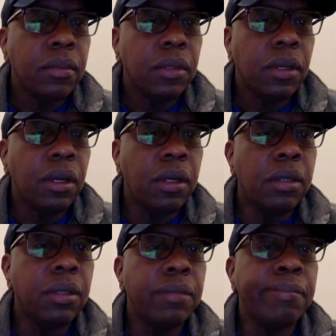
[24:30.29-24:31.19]

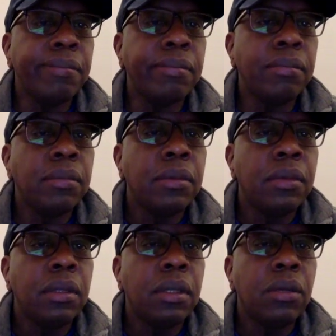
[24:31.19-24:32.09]
And
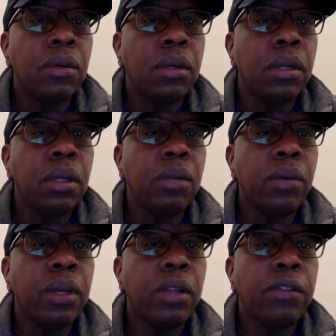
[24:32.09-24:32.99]
what
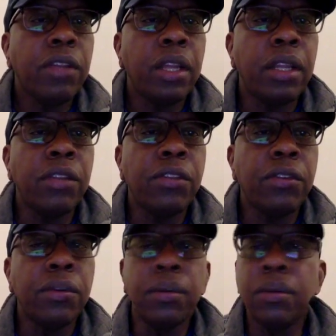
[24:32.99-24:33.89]
else can it do?